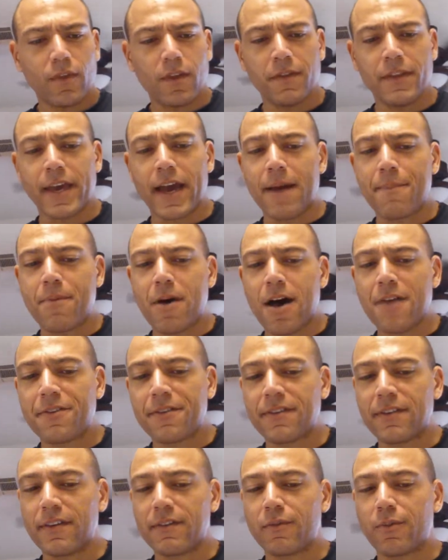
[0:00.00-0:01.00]
The
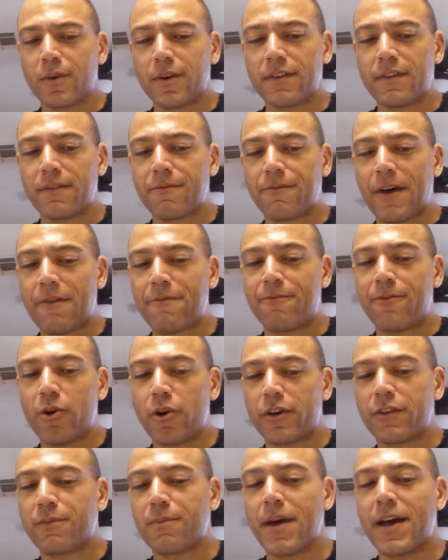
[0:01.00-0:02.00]
hypothesis was if I
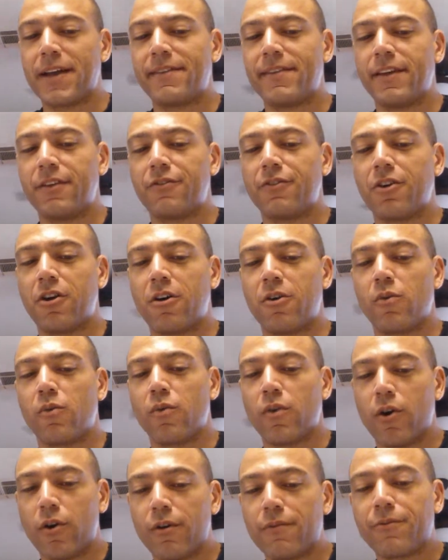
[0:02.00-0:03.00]
focus my attention on a
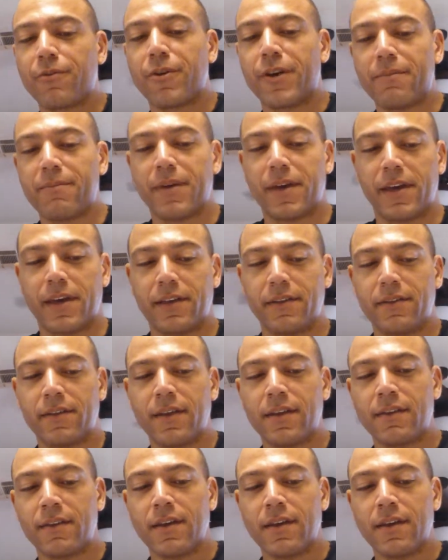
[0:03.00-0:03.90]
row of green bean